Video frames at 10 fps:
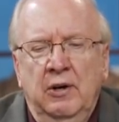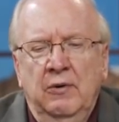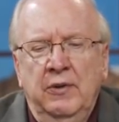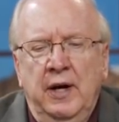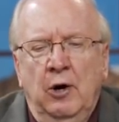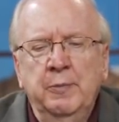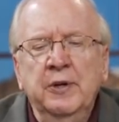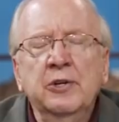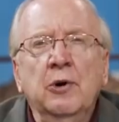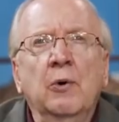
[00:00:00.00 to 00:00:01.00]
you know, they
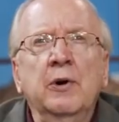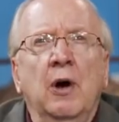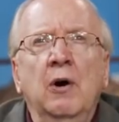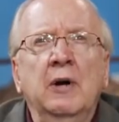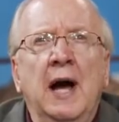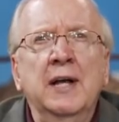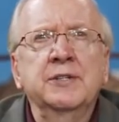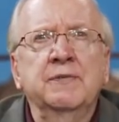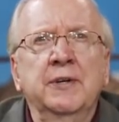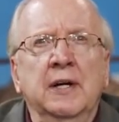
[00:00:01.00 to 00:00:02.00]
open the door to all
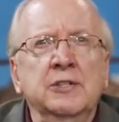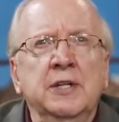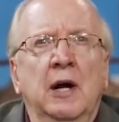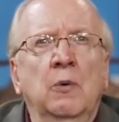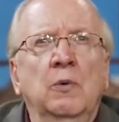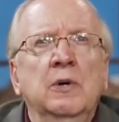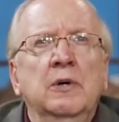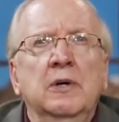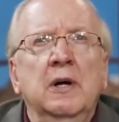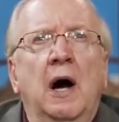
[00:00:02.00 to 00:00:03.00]
kinds of things. Now,
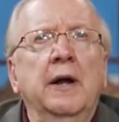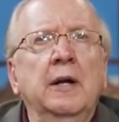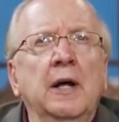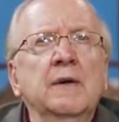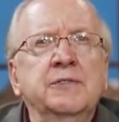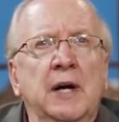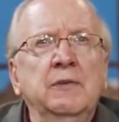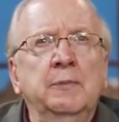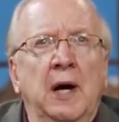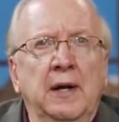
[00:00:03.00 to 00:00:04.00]
God loves
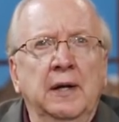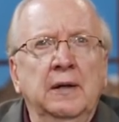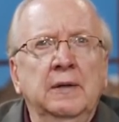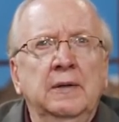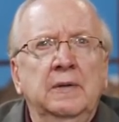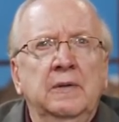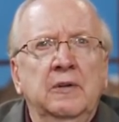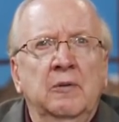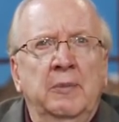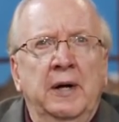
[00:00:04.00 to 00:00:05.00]
everybody,
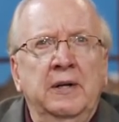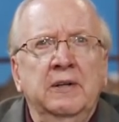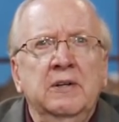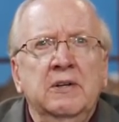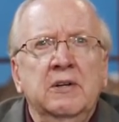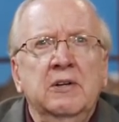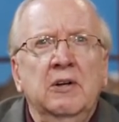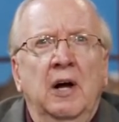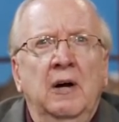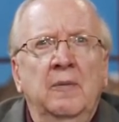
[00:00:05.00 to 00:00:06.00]
but
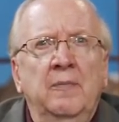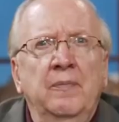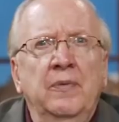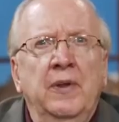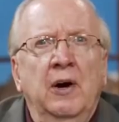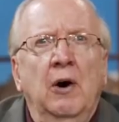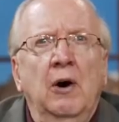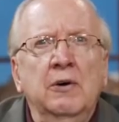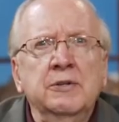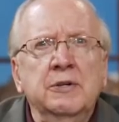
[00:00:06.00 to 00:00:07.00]
there
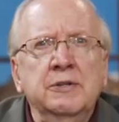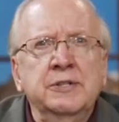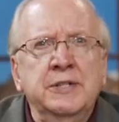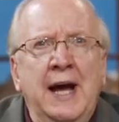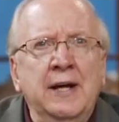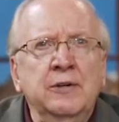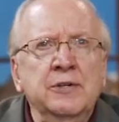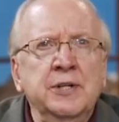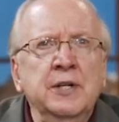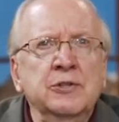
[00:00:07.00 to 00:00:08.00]
are
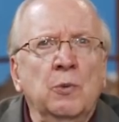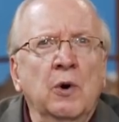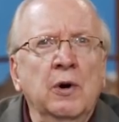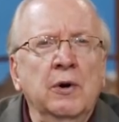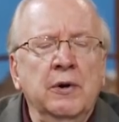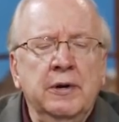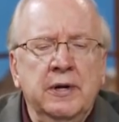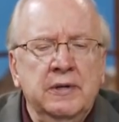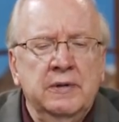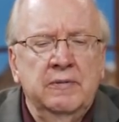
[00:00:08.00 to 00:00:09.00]
standards in His
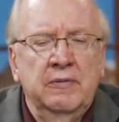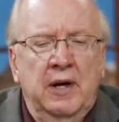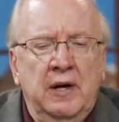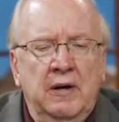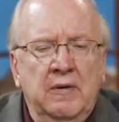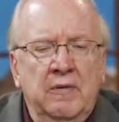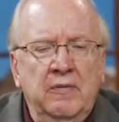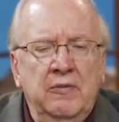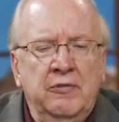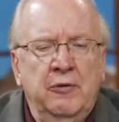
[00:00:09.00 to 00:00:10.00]
Word
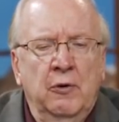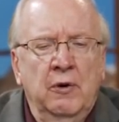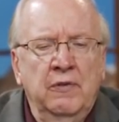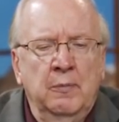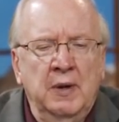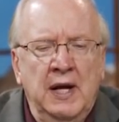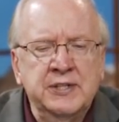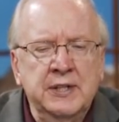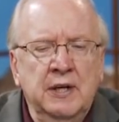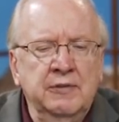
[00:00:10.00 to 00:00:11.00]
for the
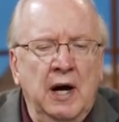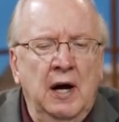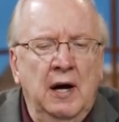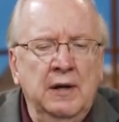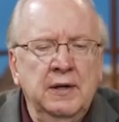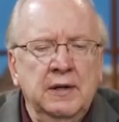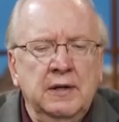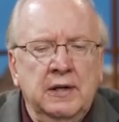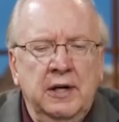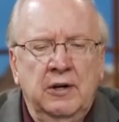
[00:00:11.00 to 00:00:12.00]
blessing of God
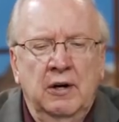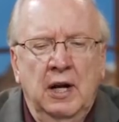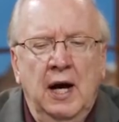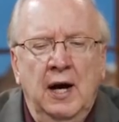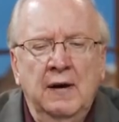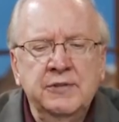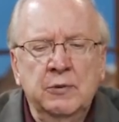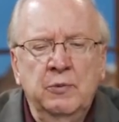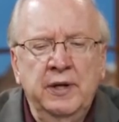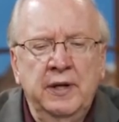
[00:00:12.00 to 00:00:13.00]
in our
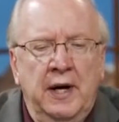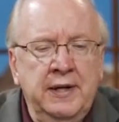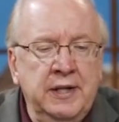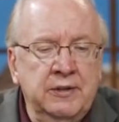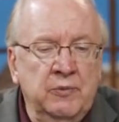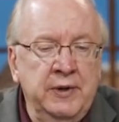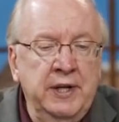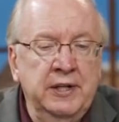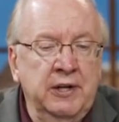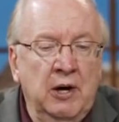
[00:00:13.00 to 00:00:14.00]
lives, and
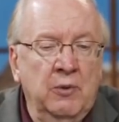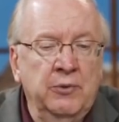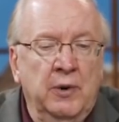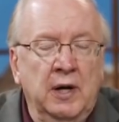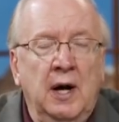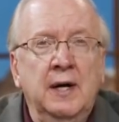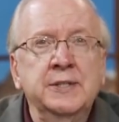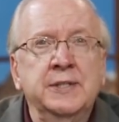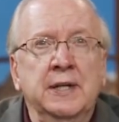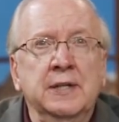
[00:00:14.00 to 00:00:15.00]
we need to go with what
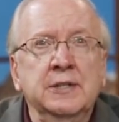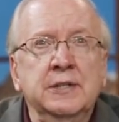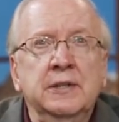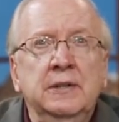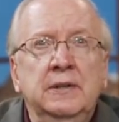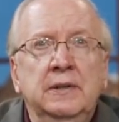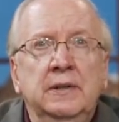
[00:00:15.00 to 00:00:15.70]
God says,